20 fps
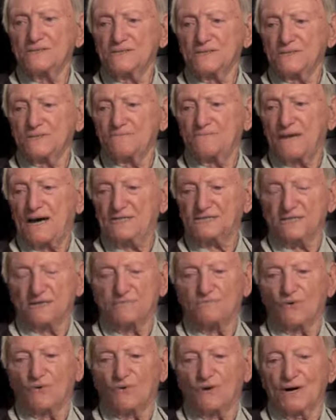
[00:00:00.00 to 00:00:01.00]
to the
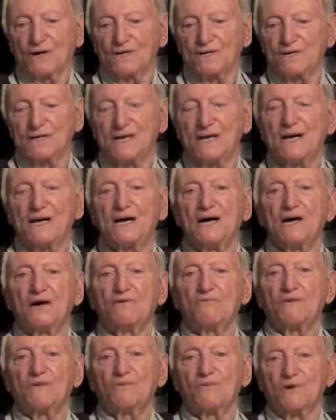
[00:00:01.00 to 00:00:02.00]
Bassingbourn,
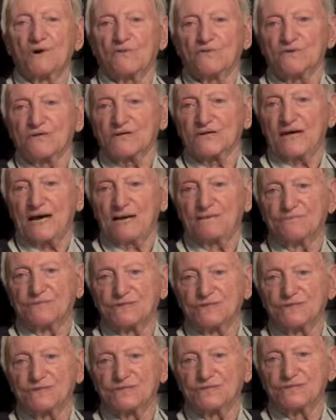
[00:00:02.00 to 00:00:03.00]
we went over to
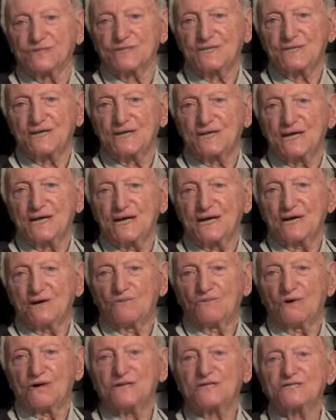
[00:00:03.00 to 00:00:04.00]
Cambridge,
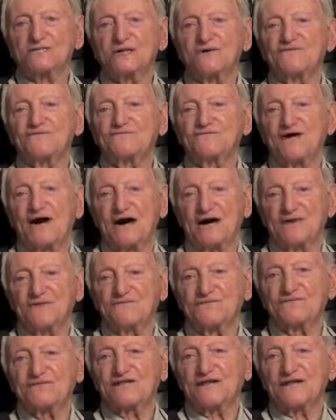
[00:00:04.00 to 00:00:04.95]
where to see five